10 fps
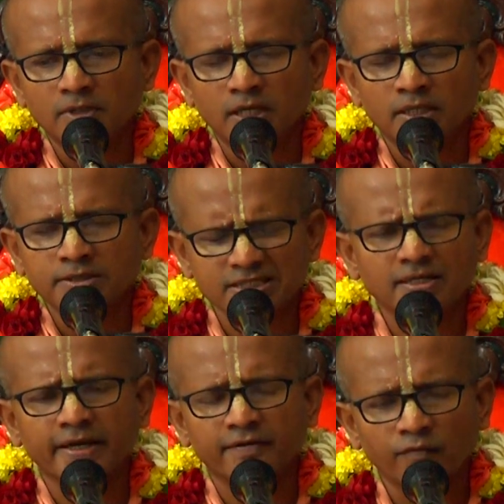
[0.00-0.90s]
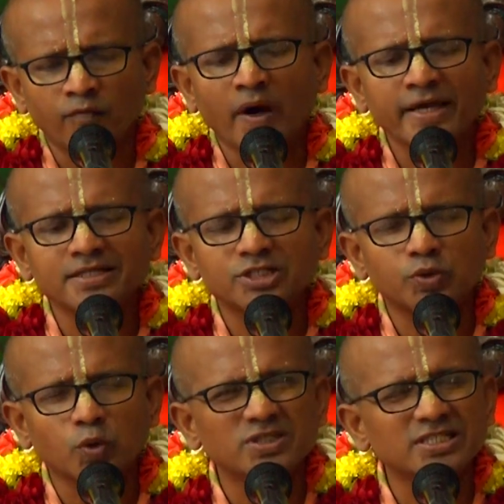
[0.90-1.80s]
uh, just like why this
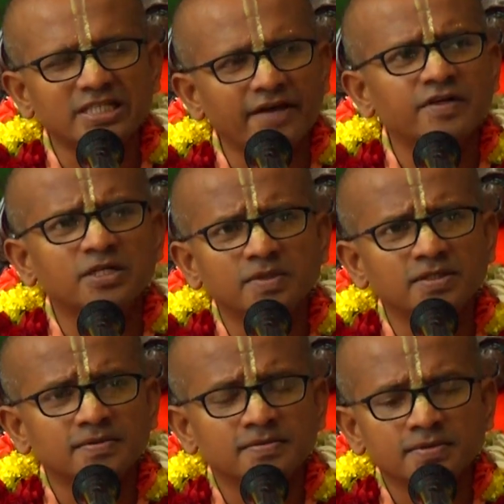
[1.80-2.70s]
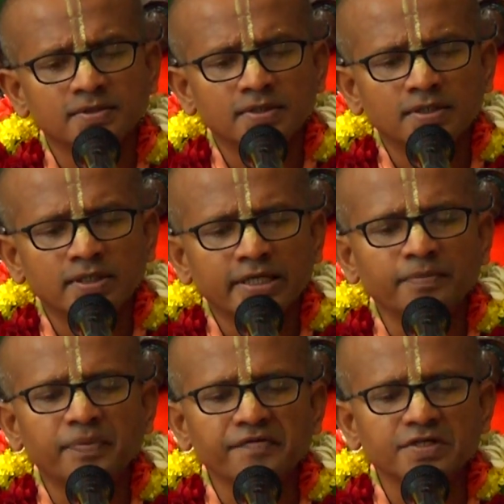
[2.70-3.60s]
truce is inevitable, in
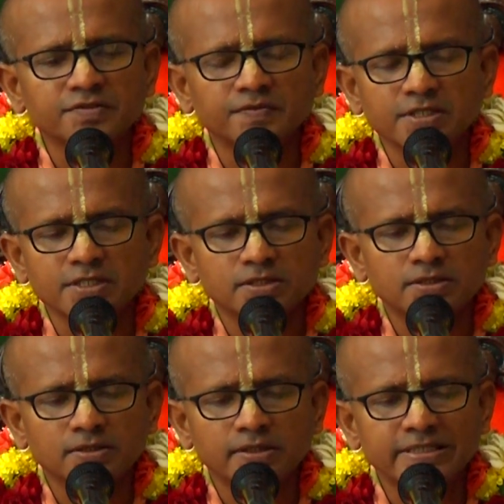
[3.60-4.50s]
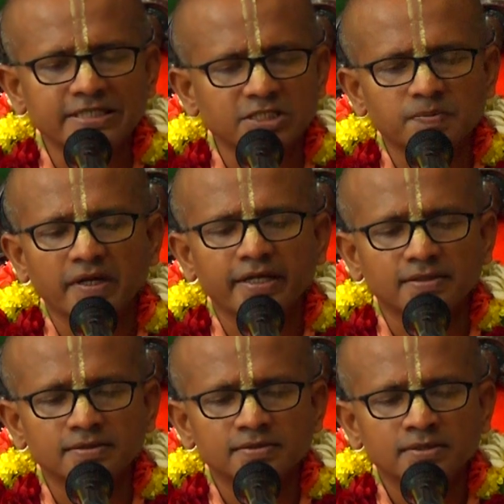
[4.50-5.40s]
the previous verse it's
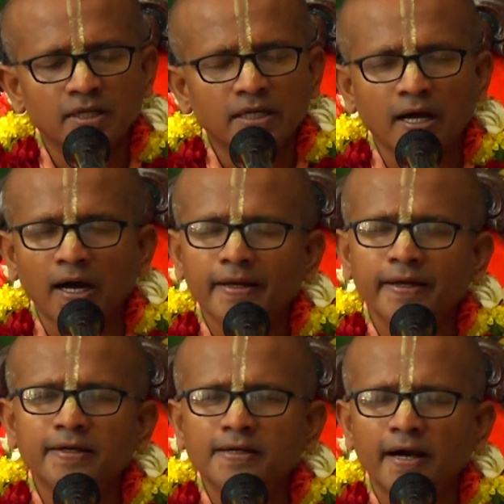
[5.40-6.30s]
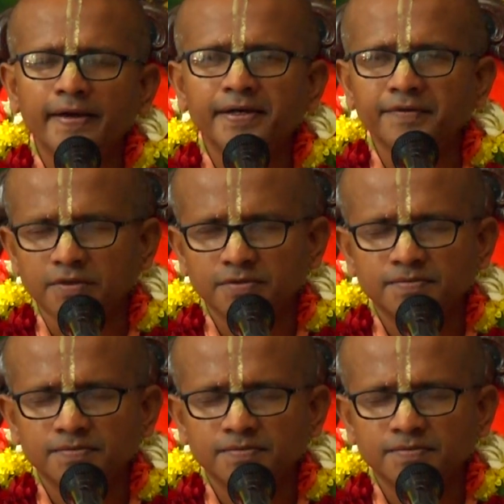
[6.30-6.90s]
explained. Kalena Kayaya.